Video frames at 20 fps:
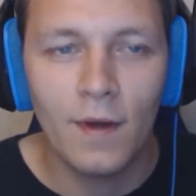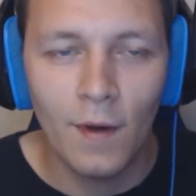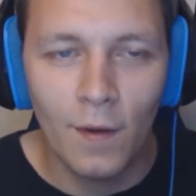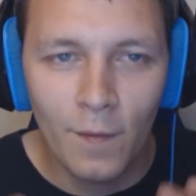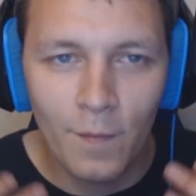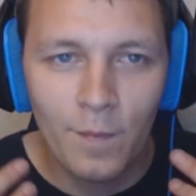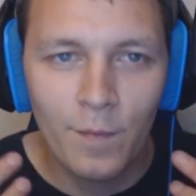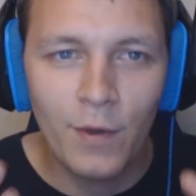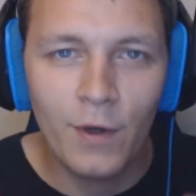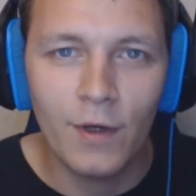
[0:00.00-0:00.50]
you
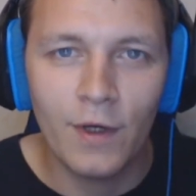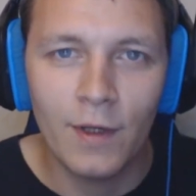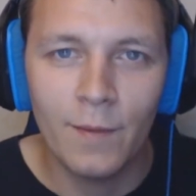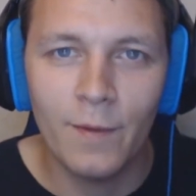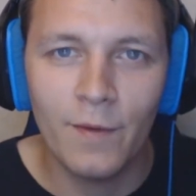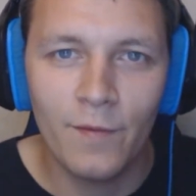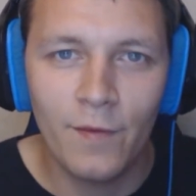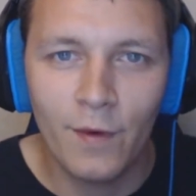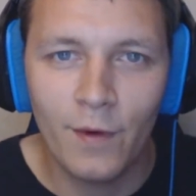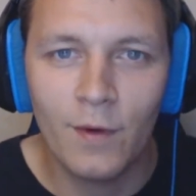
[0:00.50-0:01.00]
know, put
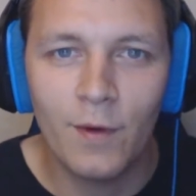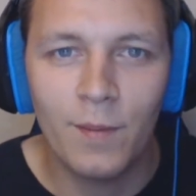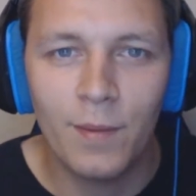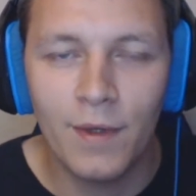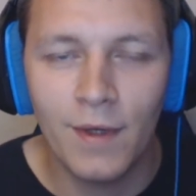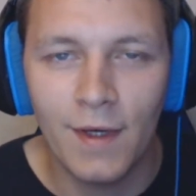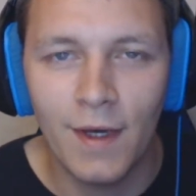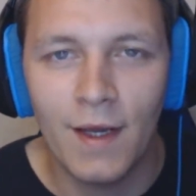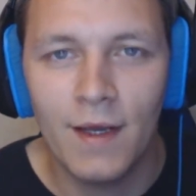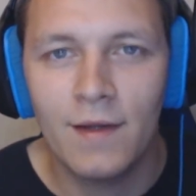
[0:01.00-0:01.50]
him up for a
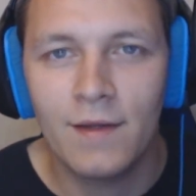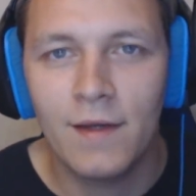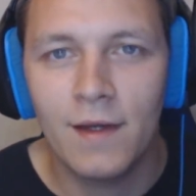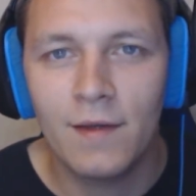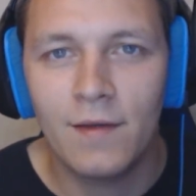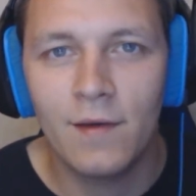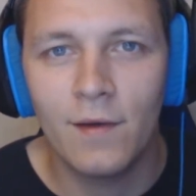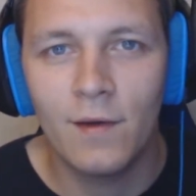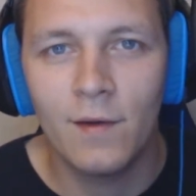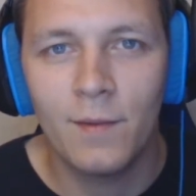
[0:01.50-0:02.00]
couple of days,
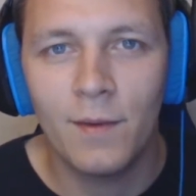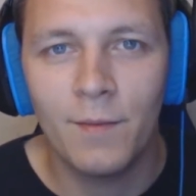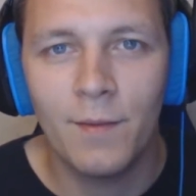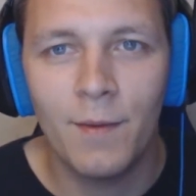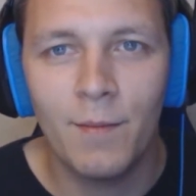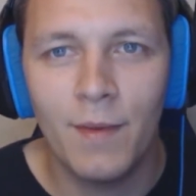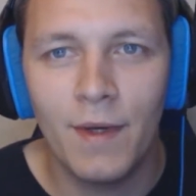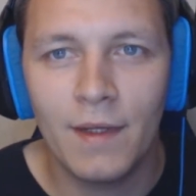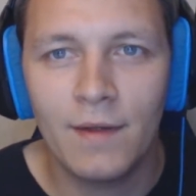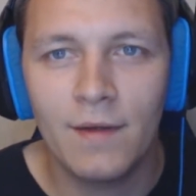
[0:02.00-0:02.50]
get to know him a
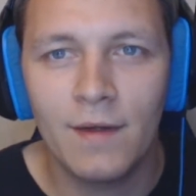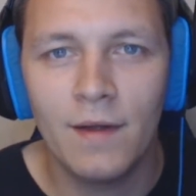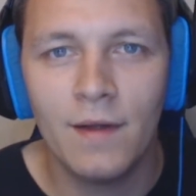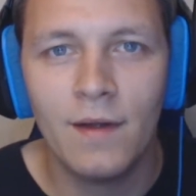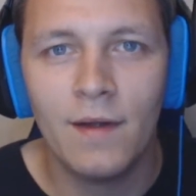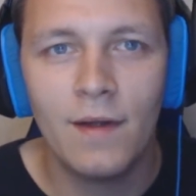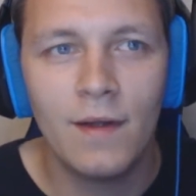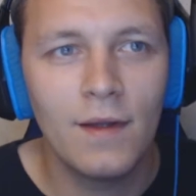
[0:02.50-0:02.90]
bit better.